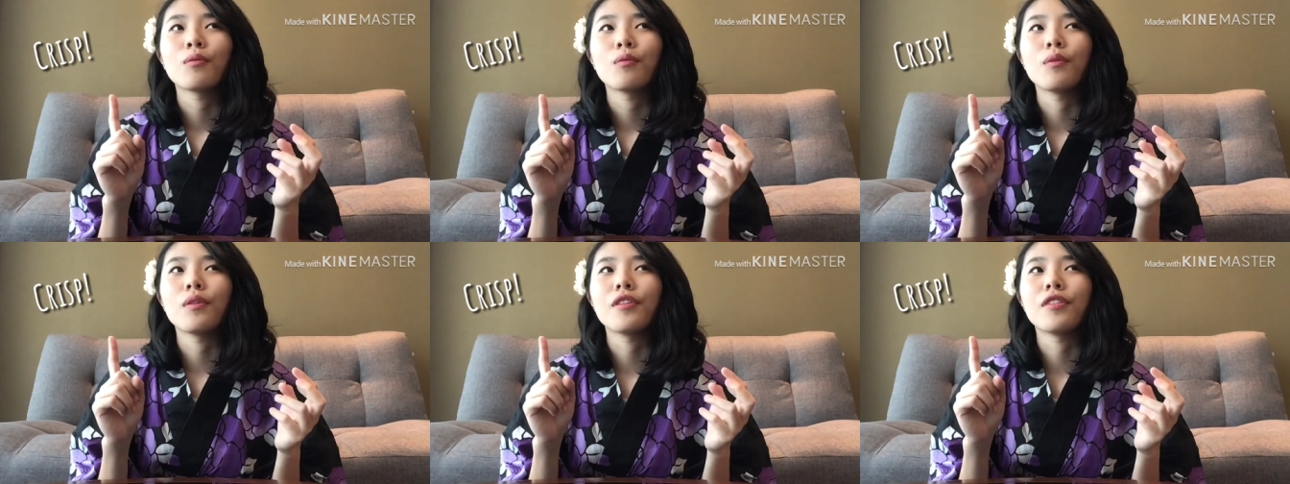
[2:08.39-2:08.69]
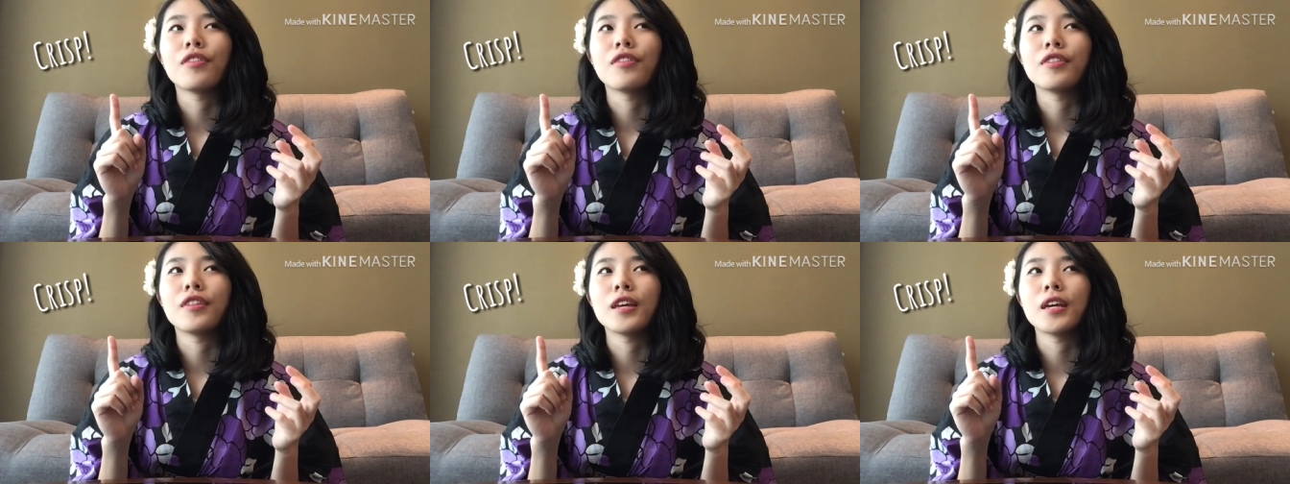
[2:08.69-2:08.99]
with
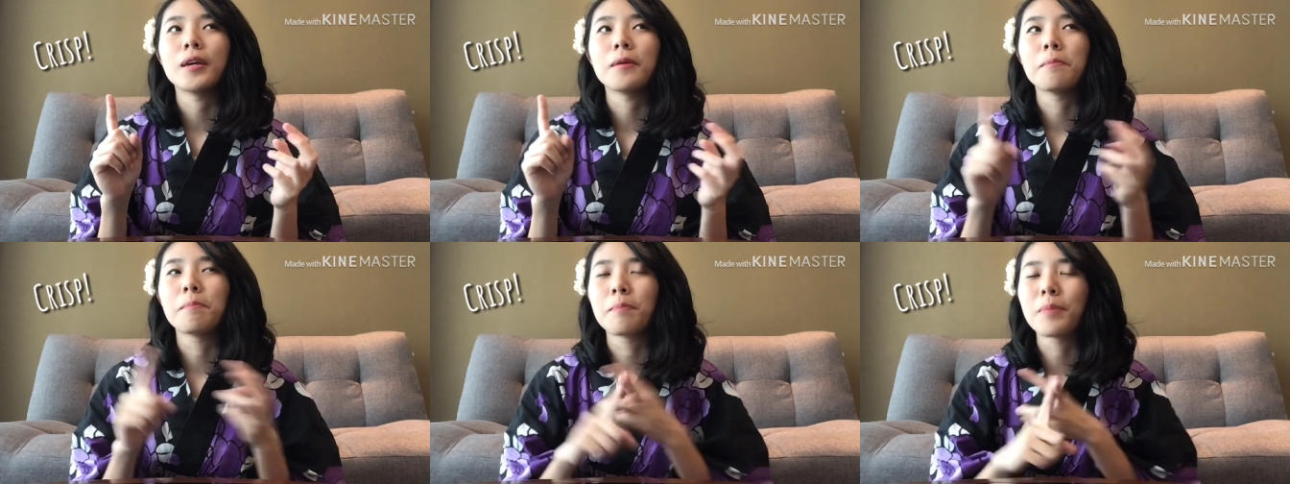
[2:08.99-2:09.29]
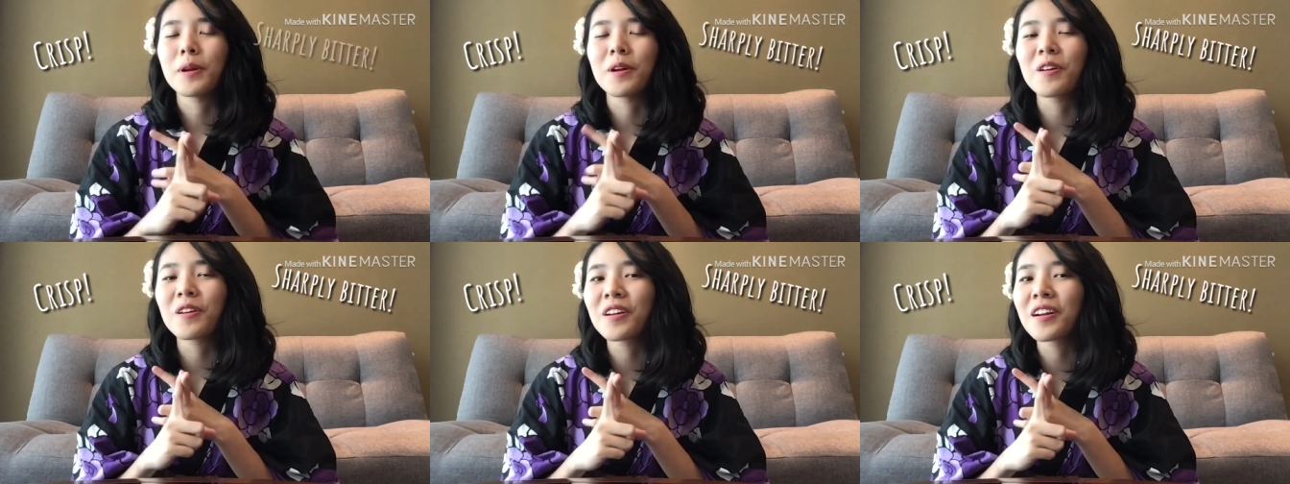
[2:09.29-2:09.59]
the
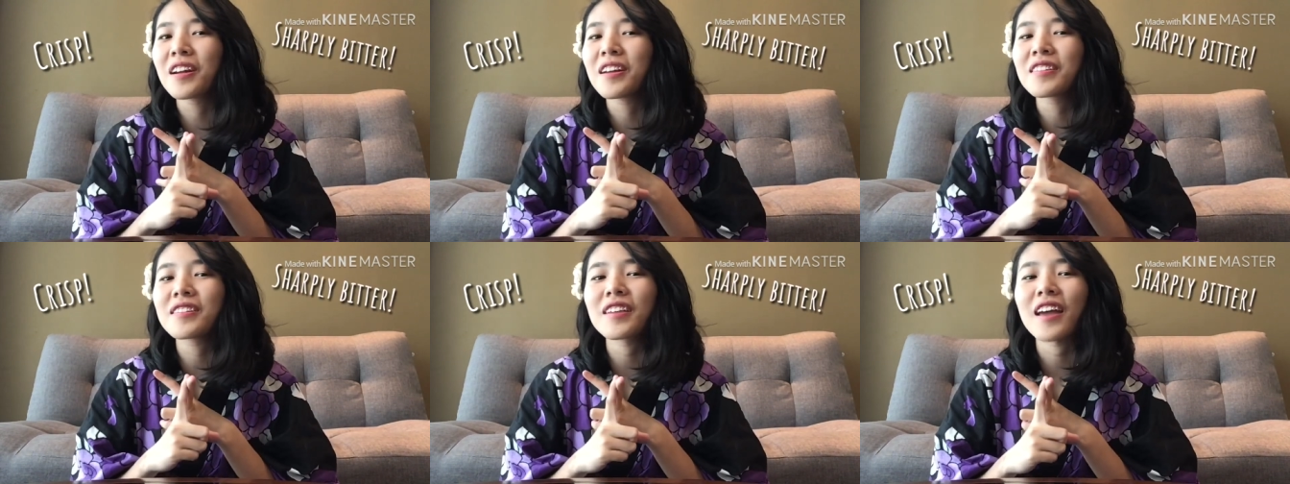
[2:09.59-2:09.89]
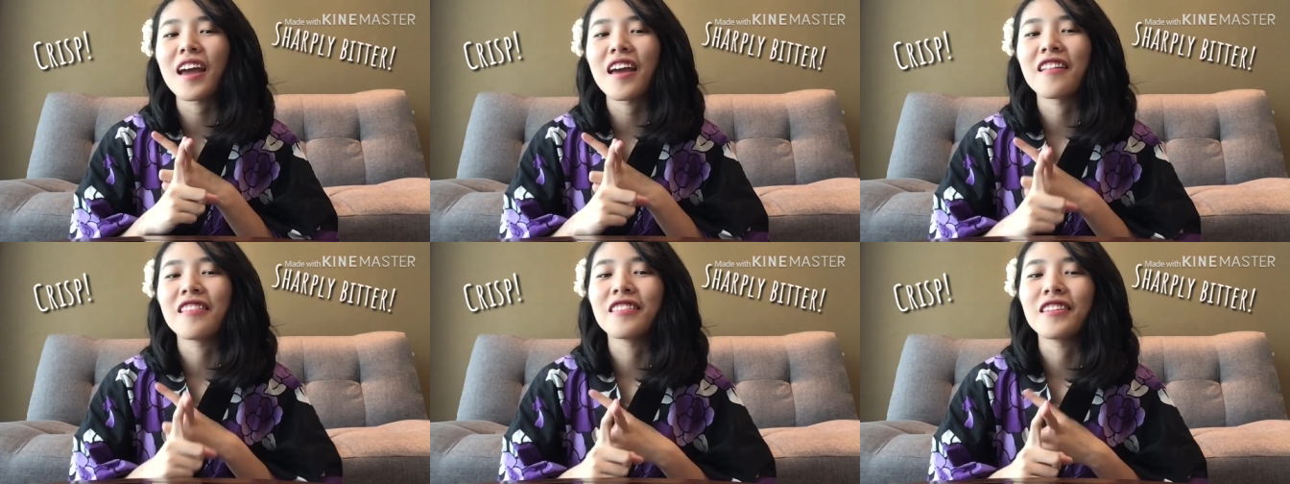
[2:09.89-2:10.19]
bitterness
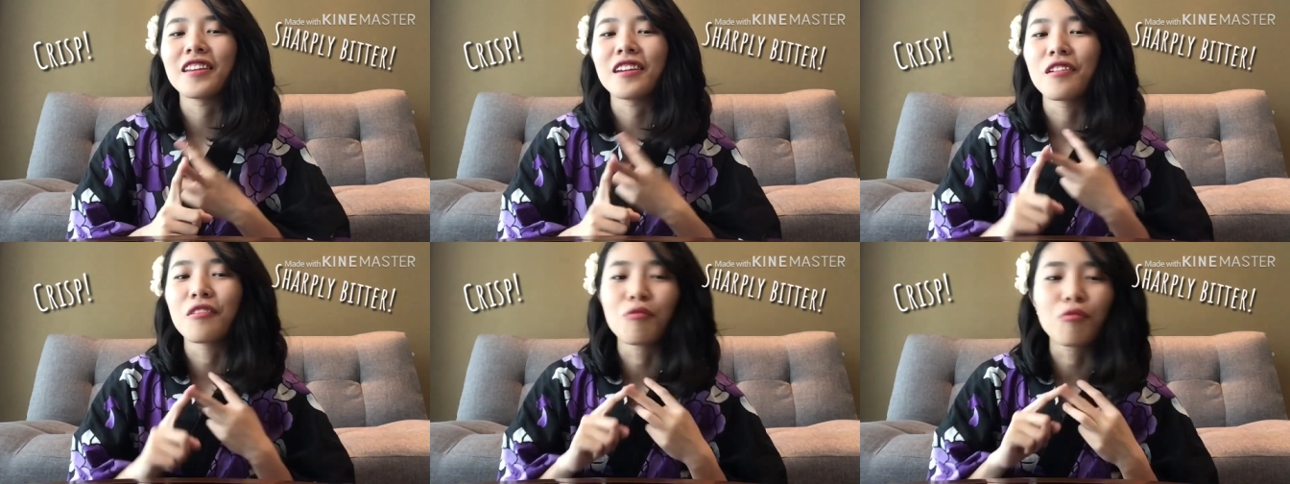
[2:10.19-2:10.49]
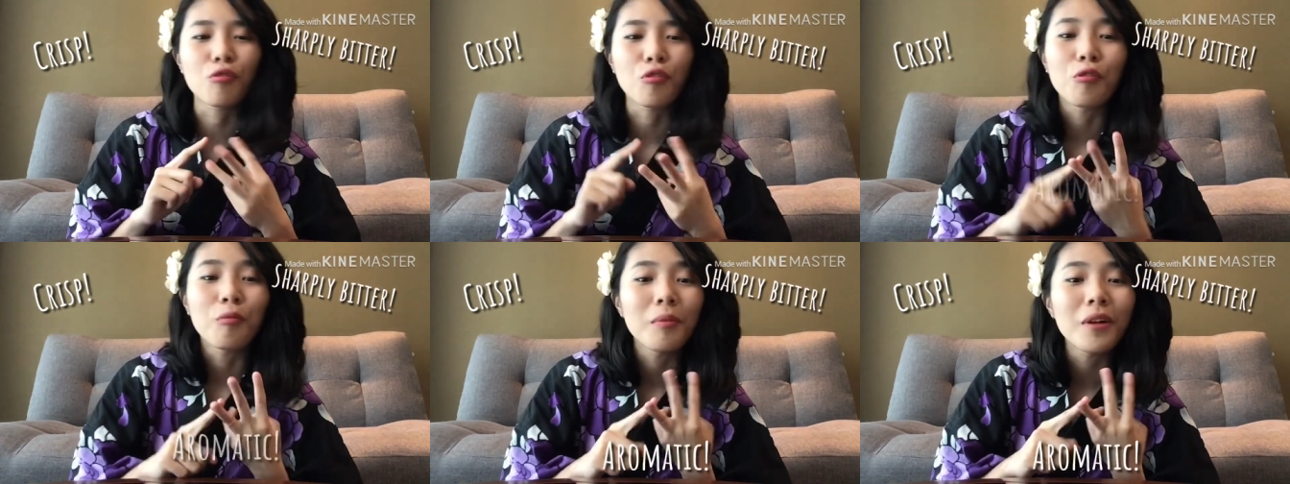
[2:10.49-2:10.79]
and the
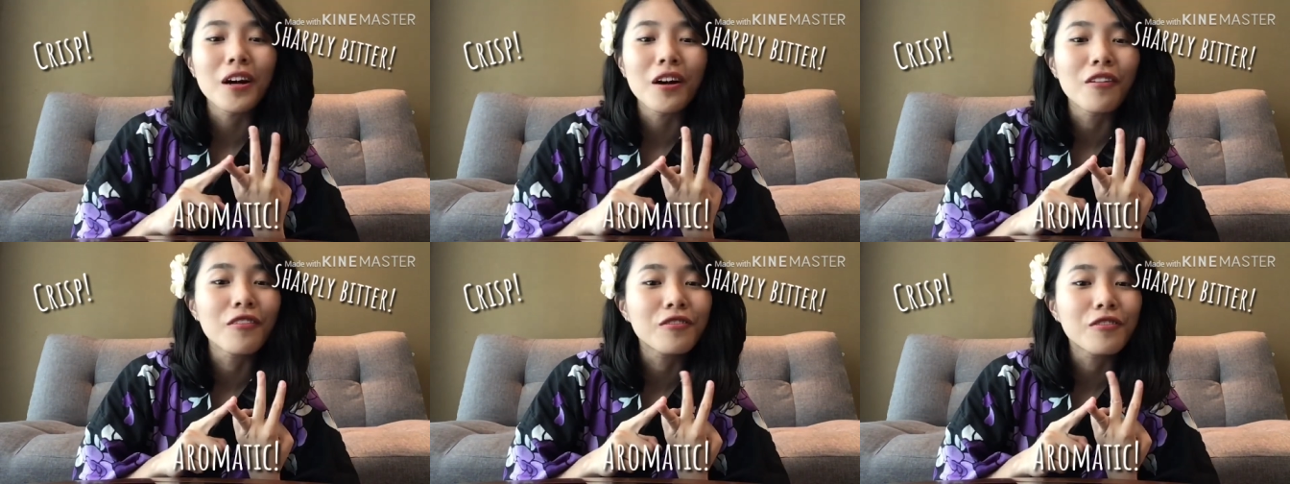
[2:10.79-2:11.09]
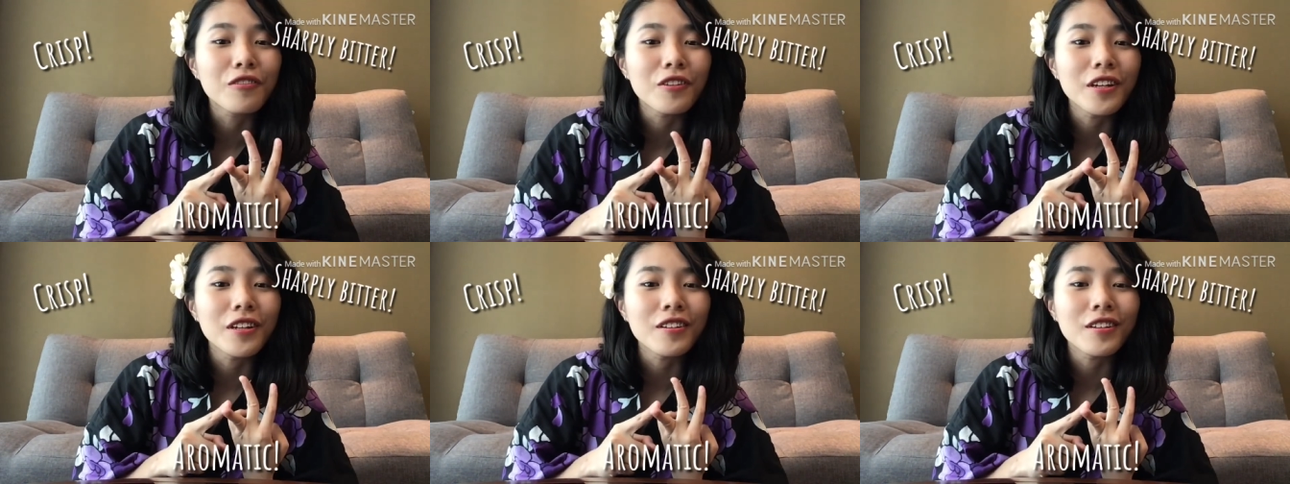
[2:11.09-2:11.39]
aroma of
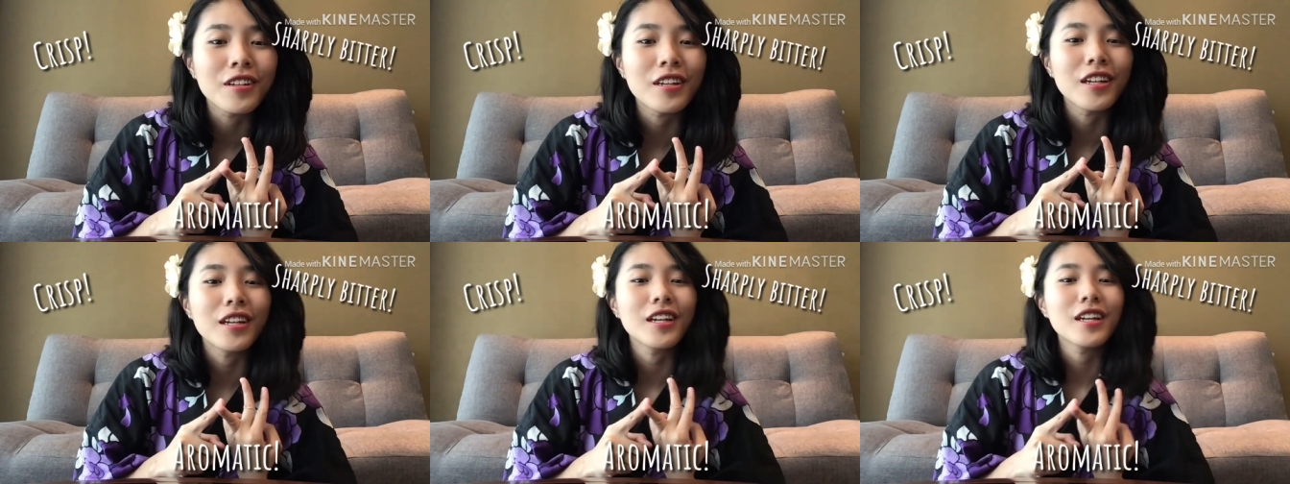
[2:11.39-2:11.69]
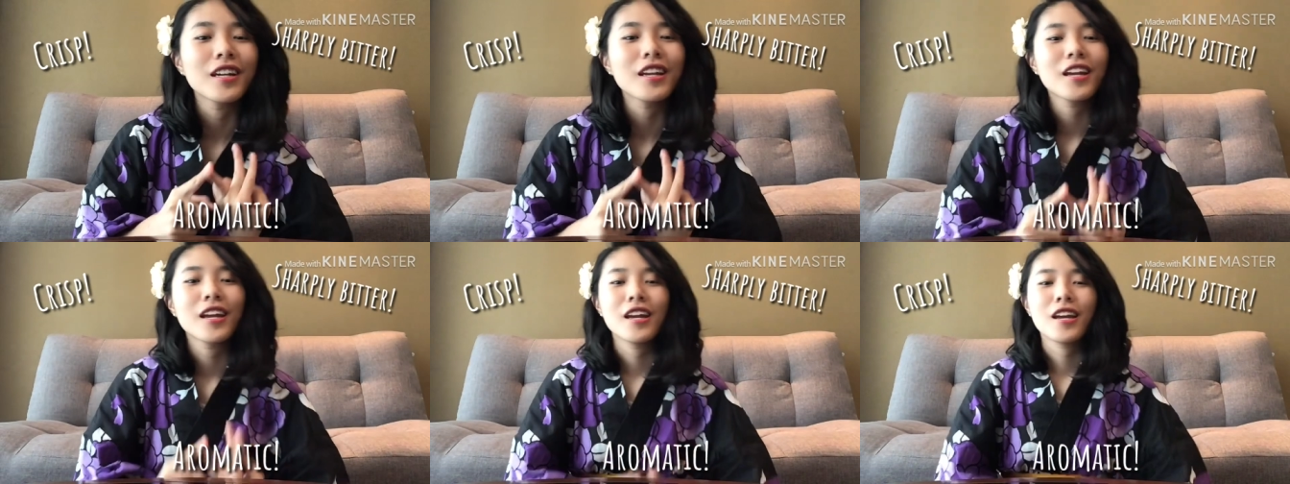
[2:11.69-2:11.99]
green
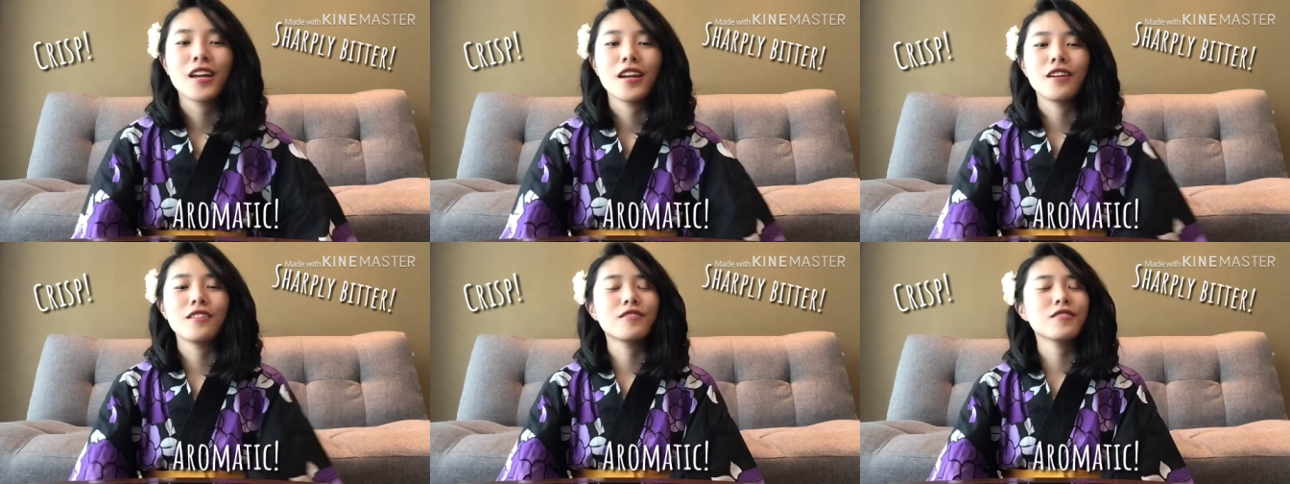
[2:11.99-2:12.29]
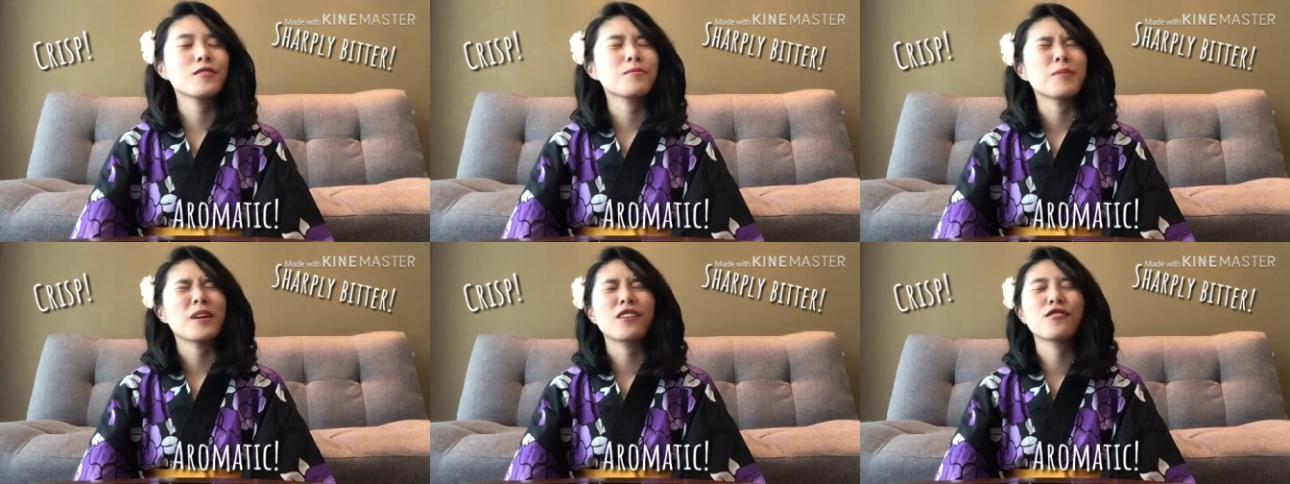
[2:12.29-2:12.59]
tea. It
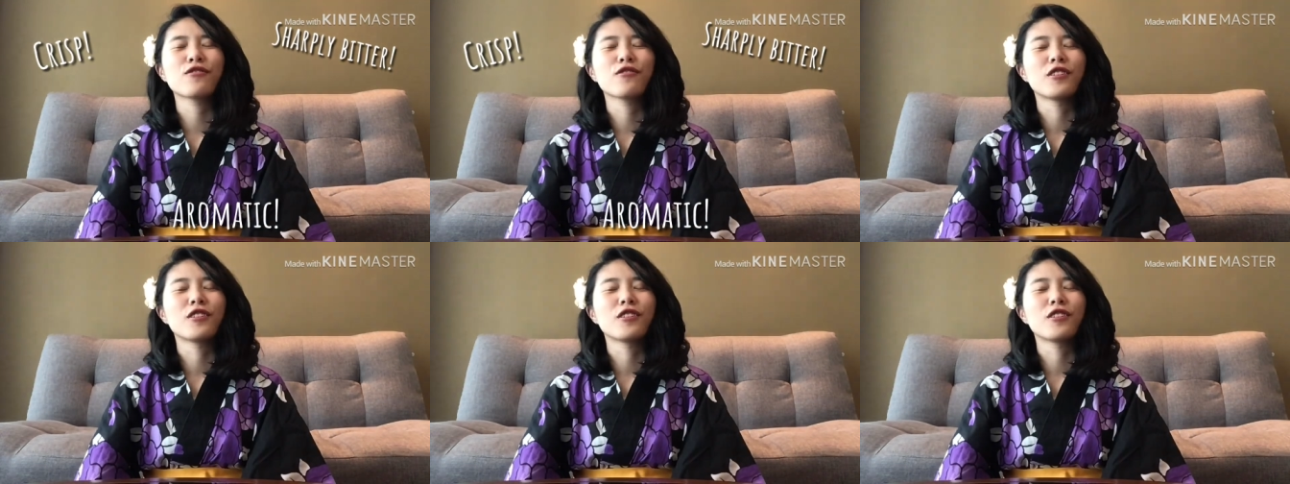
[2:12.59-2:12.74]
just makes for